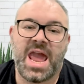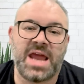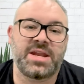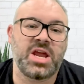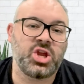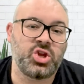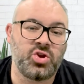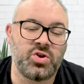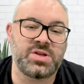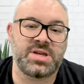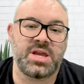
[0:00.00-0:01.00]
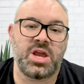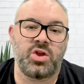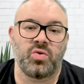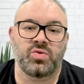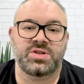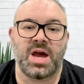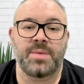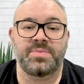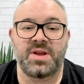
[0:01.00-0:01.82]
and using your time